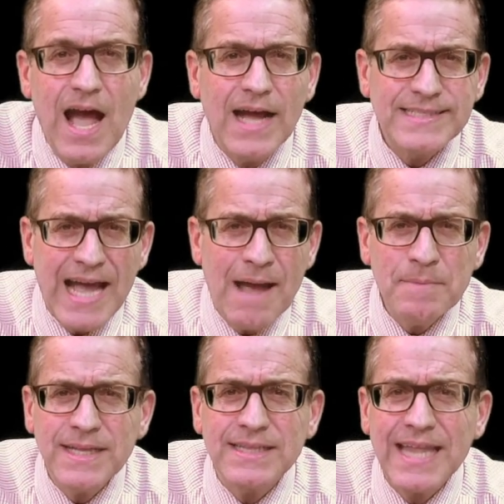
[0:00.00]
A
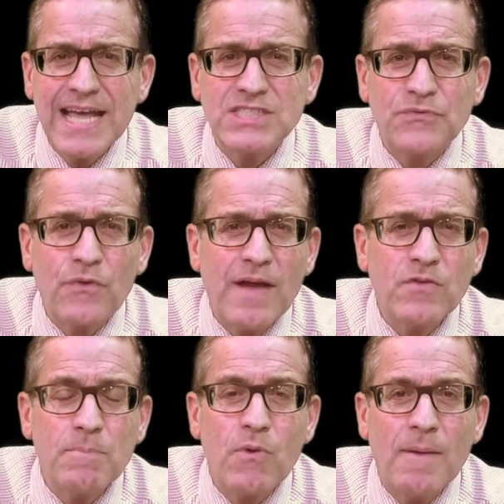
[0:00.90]
diamond that lasts
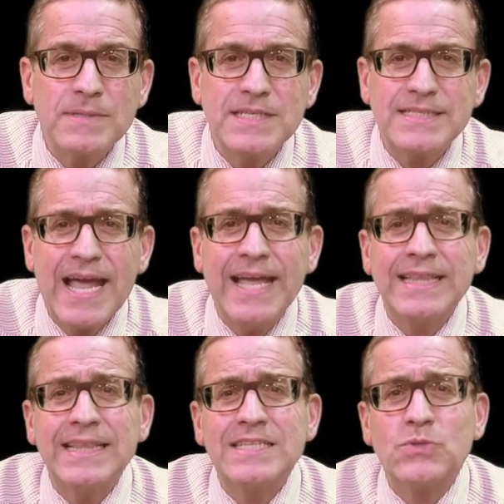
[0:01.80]
forever promises
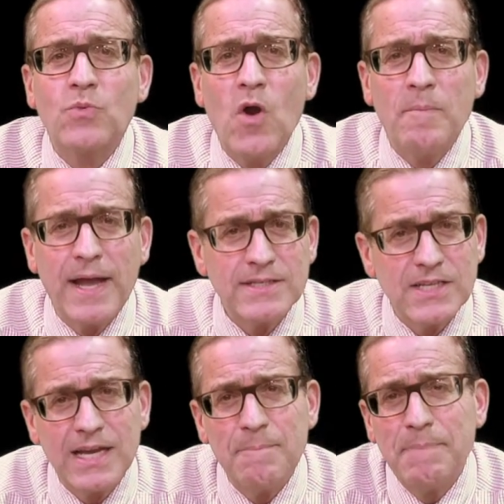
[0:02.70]
endless
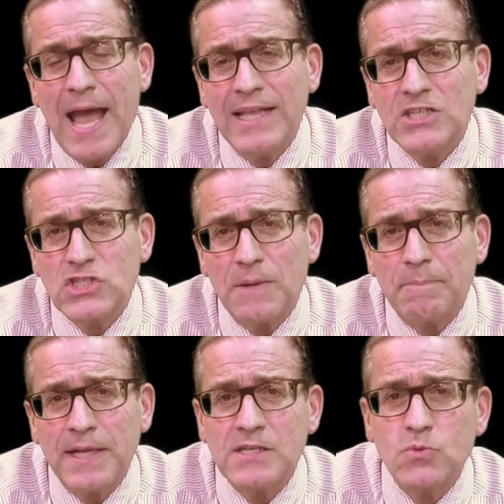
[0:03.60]
romance and
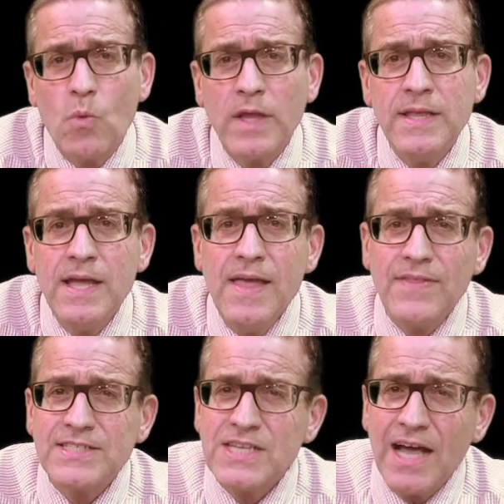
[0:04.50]
companionship and is one
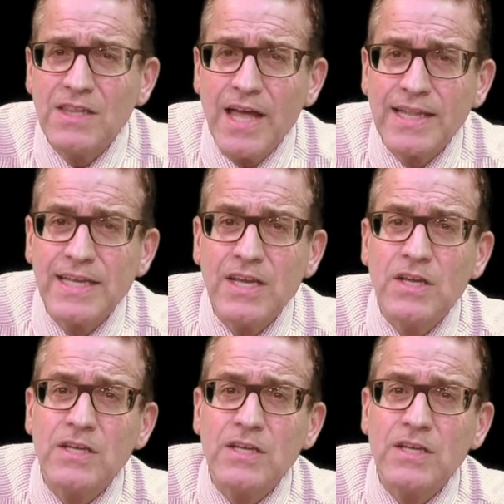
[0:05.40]
that's not likely